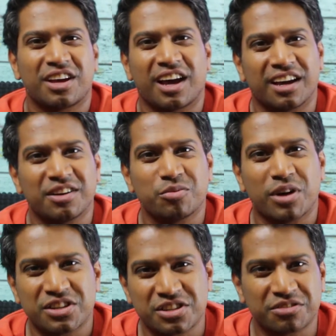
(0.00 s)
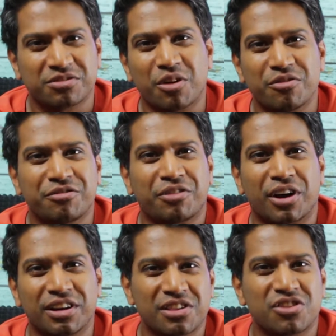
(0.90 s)
and went to go and
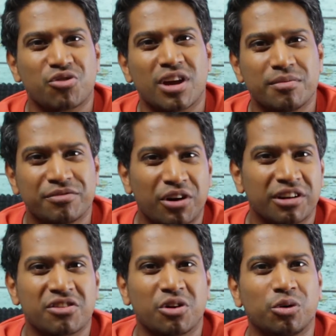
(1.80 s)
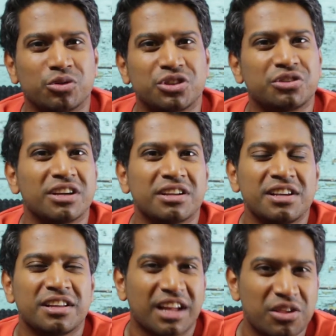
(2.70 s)
find his dream, find his goals? Do you think
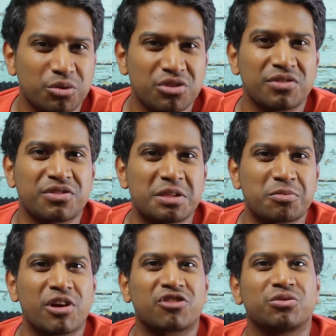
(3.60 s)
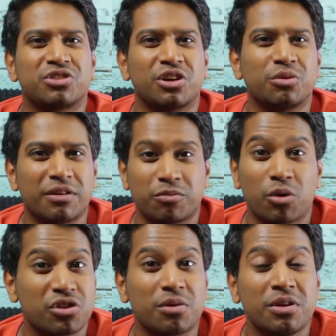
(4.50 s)
that sort of stuff's inspirational to you?
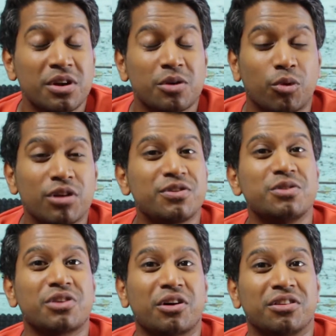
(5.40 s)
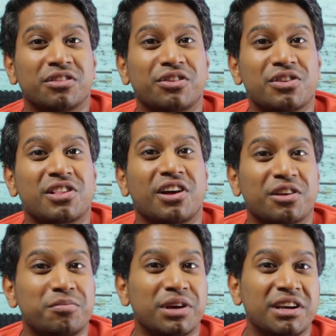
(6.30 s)
What have you done that's
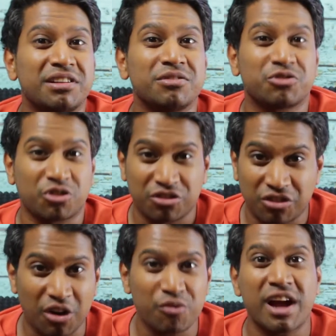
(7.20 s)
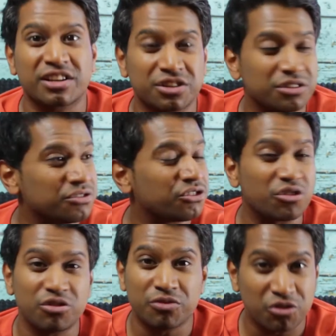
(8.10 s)
like been just direct and
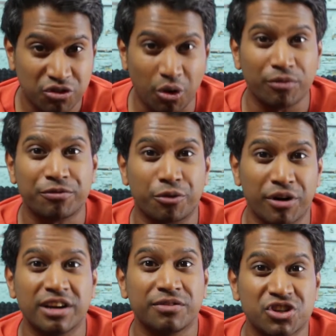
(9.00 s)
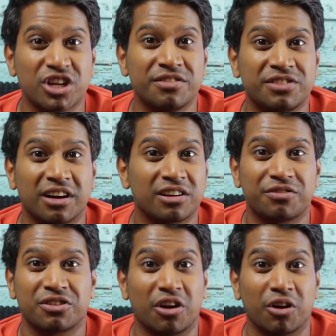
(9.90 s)
just you've just gone for it and you've achieved it? I'd
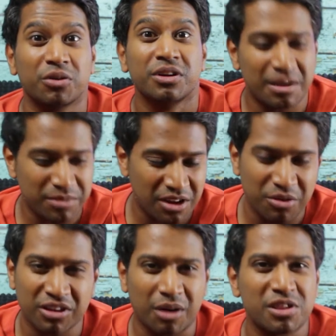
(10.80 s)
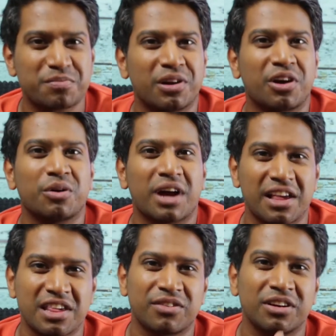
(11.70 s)
love to know. Let me know in the comments below.
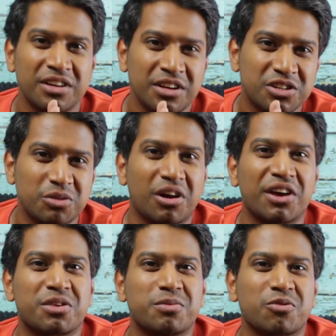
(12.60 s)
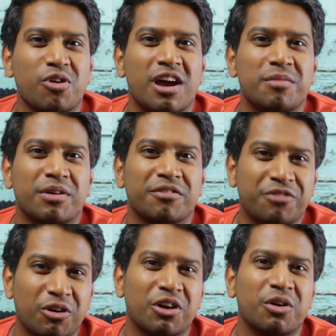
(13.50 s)
As ever, do like, subscribe,
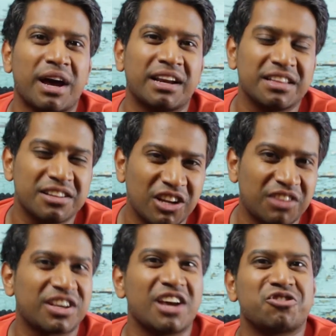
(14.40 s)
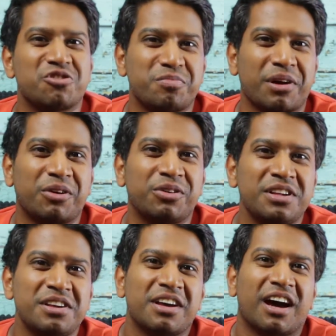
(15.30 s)
follow, and hit the notifications bell.
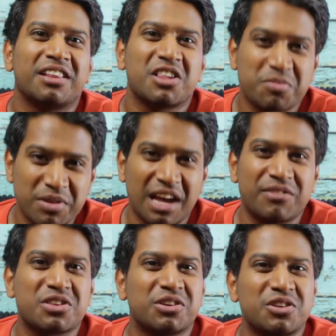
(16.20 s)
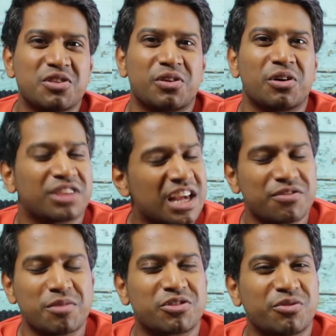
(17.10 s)
This has been Gavin's Good News Vlog. Thanks
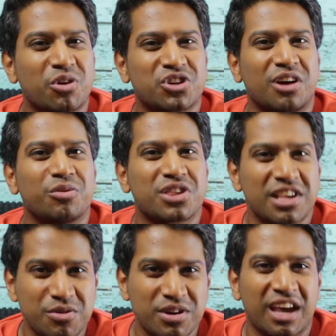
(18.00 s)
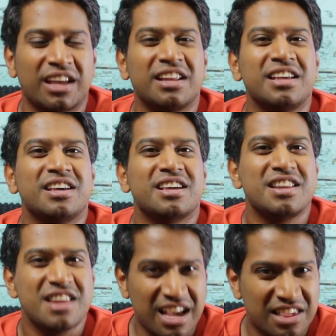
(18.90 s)
very much for watching. I will see you again
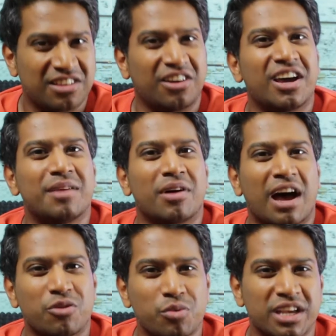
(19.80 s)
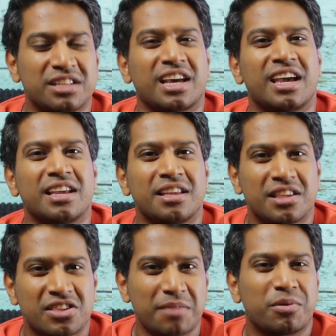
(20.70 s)
next time. Have a wicked day.
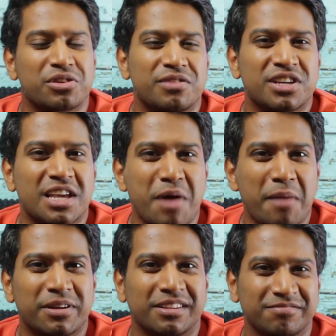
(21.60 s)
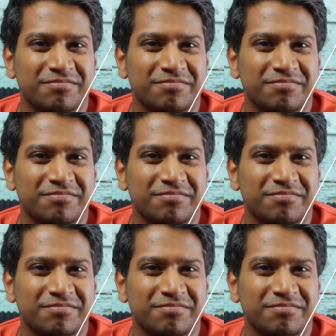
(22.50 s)
Stay positive and keep happy.